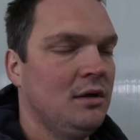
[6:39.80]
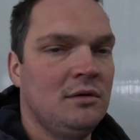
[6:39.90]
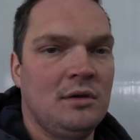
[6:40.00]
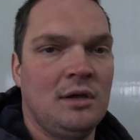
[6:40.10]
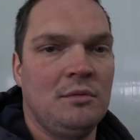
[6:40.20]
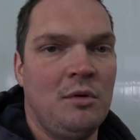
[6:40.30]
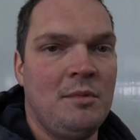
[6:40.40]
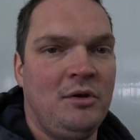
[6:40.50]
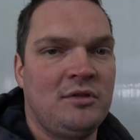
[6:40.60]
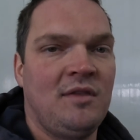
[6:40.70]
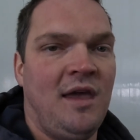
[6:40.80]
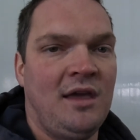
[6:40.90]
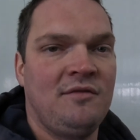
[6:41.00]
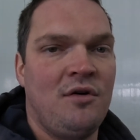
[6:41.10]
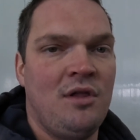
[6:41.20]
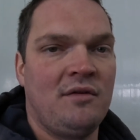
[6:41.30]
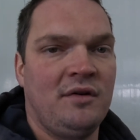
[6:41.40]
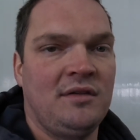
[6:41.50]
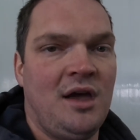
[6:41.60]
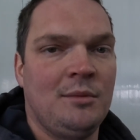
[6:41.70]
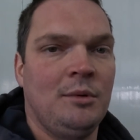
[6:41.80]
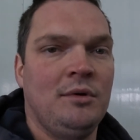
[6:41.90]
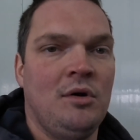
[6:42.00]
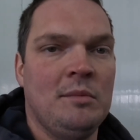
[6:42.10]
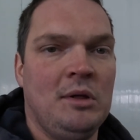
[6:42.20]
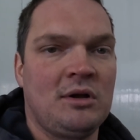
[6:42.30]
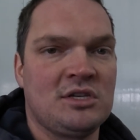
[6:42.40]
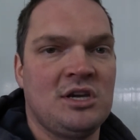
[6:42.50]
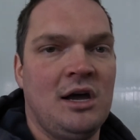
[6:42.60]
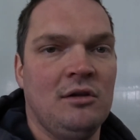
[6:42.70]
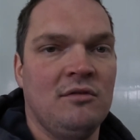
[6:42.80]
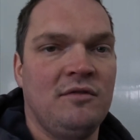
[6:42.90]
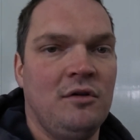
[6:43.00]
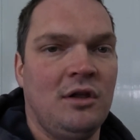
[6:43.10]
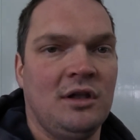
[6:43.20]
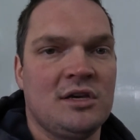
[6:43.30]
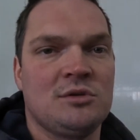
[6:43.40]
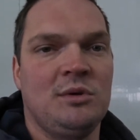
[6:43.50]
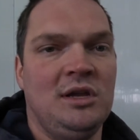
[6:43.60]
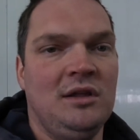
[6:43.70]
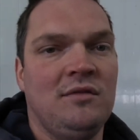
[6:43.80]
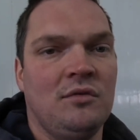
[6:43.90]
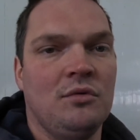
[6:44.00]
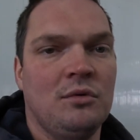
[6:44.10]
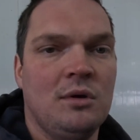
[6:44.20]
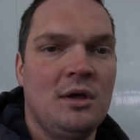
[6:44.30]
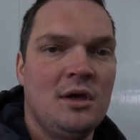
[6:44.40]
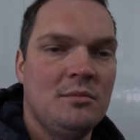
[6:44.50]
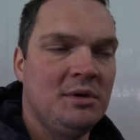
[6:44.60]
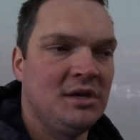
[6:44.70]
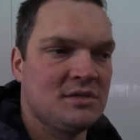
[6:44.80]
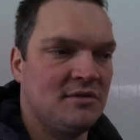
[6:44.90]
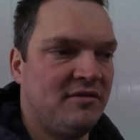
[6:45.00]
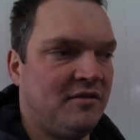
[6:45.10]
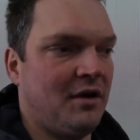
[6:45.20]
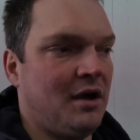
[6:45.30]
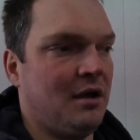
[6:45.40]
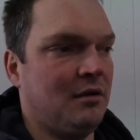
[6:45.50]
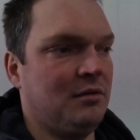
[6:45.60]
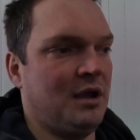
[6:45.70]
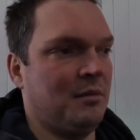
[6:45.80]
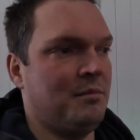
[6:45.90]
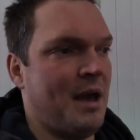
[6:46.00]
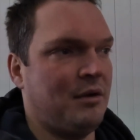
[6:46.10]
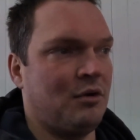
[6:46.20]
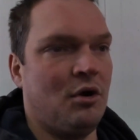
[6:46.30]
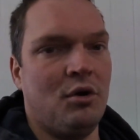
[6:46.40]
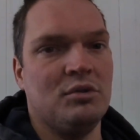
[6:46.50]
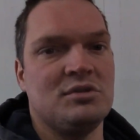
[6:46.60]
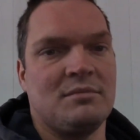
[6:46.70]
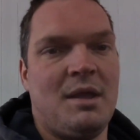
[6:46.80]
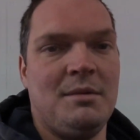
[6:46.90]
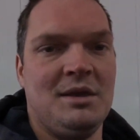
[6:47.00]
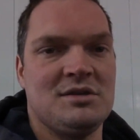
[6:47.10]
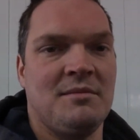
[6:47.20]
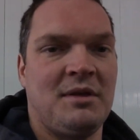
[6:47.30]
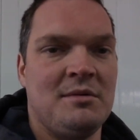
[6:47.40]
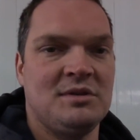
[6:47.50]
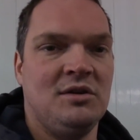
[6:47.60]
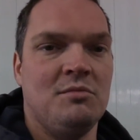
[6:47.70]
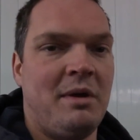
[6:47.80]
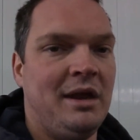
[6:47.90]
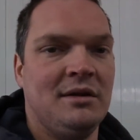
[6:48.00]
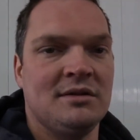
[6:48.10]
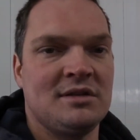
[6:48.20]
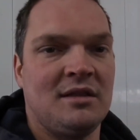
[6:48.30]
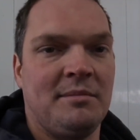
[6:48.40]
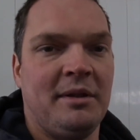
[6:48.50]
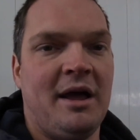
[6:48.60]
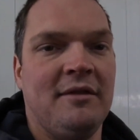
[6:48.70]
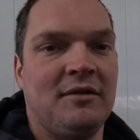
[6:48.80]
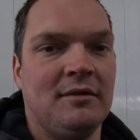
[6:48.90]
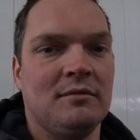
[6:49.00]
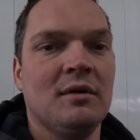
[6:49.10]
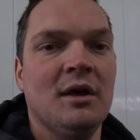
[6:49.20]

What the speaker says: we'll milk the tank full every time, but we don't milk our silo full unless we need to because of bad roads, or maybe sometimes they do maintenance at the plant and